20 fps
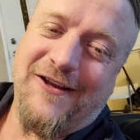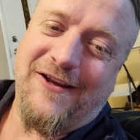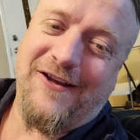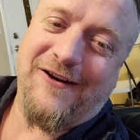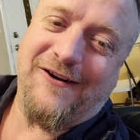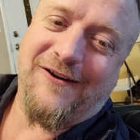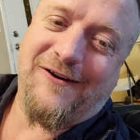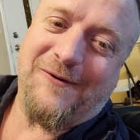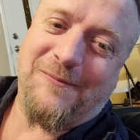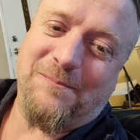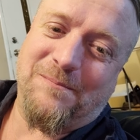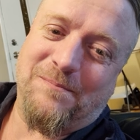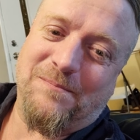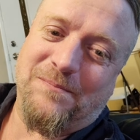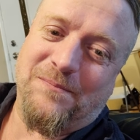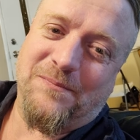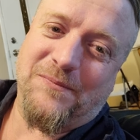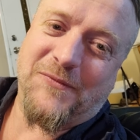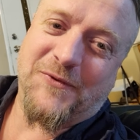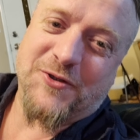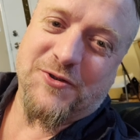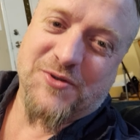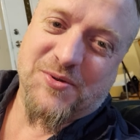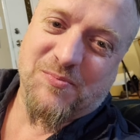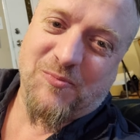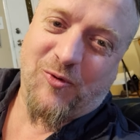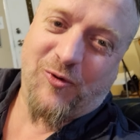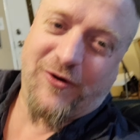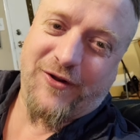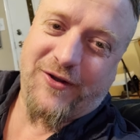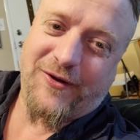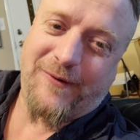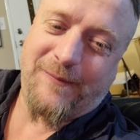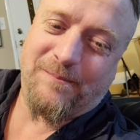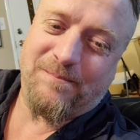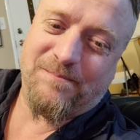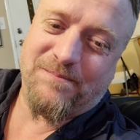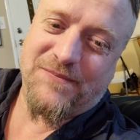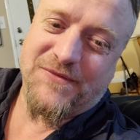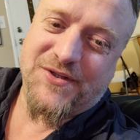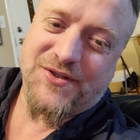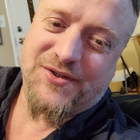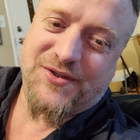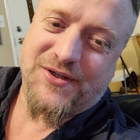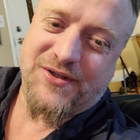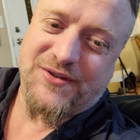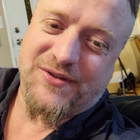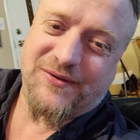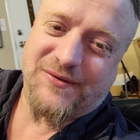And there's more to come. Stay